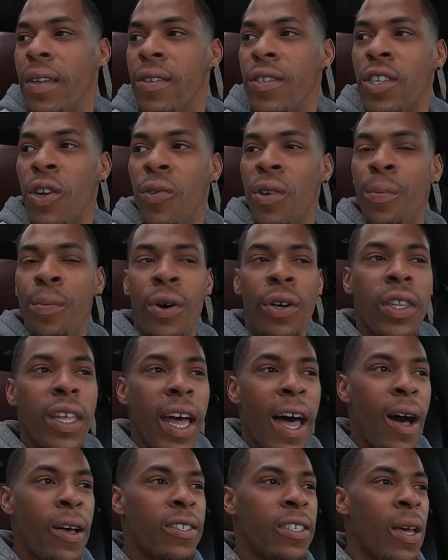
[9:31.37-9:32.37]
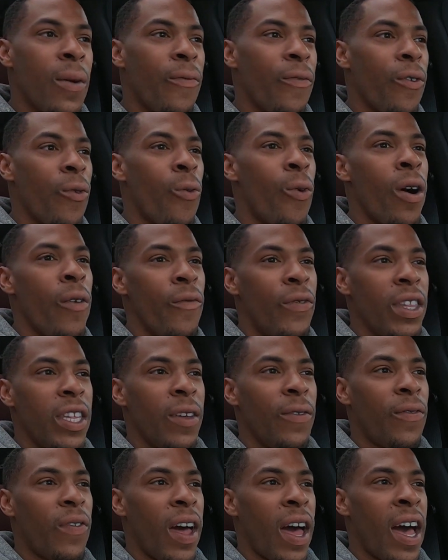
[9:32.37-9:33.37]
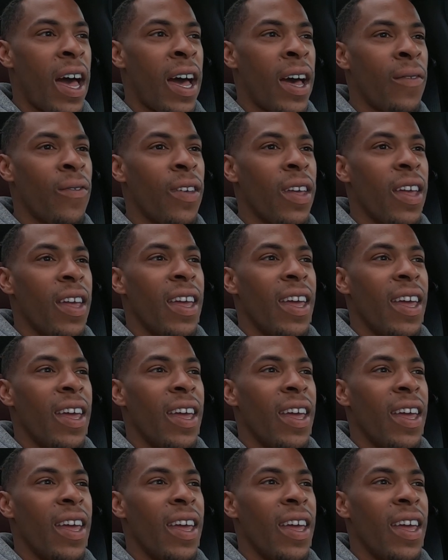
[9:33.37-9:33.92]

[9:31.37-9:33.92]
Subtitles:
So we put the house up for 155.